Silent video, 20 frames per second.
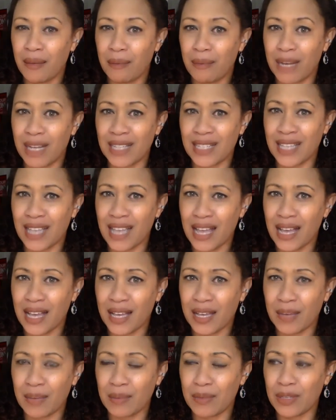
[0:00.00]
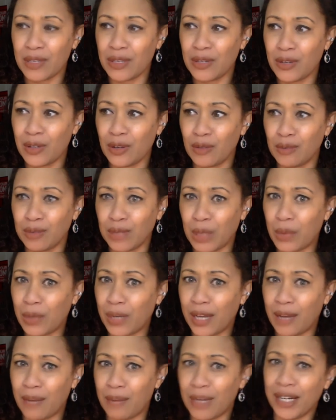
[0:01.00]
my time, you know, blowing
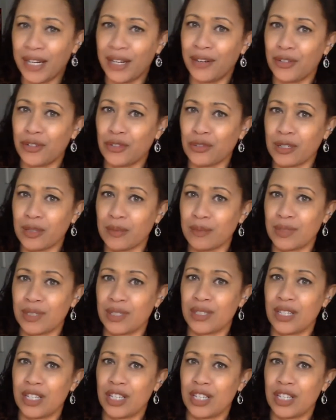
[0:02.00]
out my eardrums,